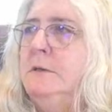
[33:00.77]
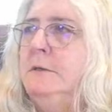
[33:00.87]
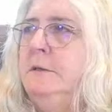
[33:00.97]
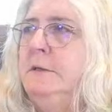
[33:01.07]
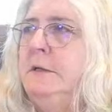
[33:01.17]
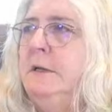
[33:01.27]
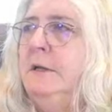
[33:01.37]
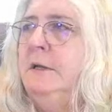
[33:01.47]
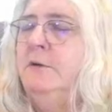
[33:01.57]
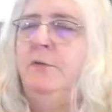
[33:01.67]

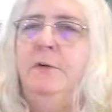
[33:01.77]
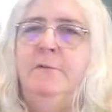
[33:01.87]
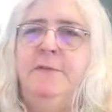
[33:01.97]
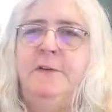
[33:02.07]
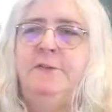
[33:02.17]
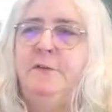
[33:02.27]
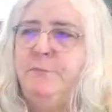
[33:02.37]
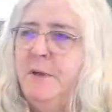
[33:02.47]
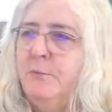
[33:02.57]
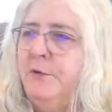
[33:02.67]
the Festive
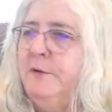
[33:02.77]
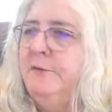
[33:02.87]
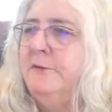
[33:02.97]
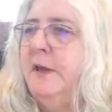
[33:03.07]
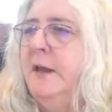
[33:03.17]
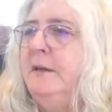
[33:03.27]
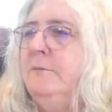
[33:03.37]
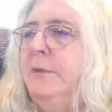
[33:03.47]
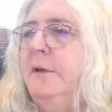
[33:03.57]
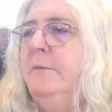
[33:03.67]
Memories kit.
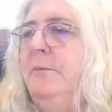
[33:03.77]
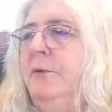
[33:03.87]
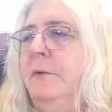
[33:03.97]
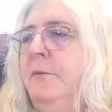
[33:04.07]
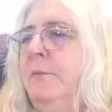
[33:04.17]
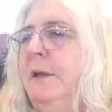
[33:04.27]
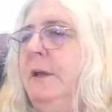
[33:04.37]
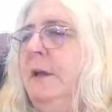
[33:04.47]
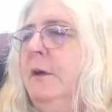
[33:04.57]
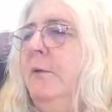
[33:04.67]
But boy, we're
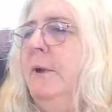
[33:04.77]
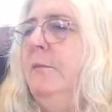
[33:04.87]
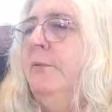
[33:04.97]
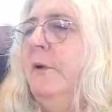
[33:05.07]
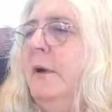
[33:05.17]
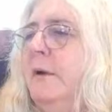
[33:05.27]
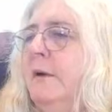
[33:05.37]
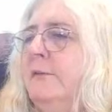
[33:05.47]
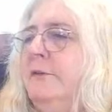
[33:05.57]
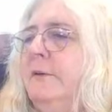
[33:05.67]
making great
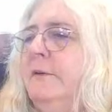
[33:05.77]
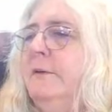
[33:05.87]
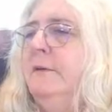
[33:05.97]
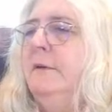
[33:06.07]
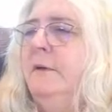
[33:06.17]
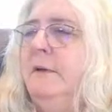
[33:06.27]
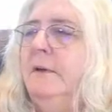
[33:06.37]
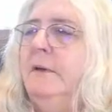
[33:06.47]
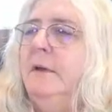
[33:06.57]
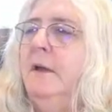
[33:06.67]
progress.
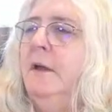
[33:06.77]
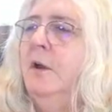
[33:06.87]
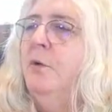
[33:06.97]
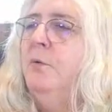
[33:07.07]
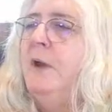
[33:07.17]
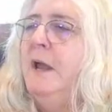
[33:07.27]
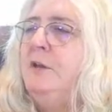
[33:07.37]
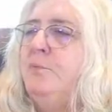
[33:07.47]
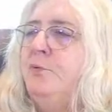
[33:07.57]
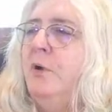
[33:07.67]

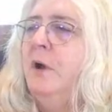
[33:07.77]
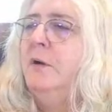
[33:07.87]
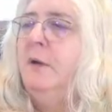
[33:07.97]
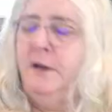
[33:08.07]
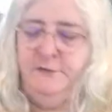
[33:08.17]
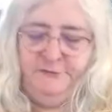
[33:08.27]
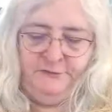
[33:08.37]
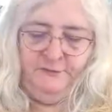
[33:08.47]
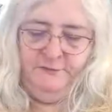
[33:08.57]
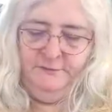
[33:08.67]
Great
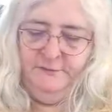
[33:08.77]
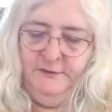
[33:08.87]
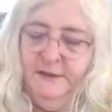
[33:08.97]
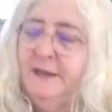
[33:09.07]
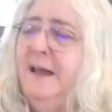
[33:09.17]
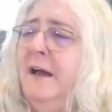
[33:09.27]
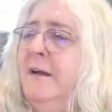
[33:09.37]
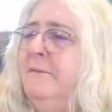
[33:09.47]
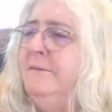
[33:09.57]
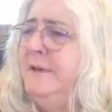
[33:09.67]
progress.
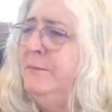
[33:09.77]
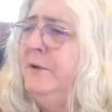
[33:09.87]
Yeah, Deborah,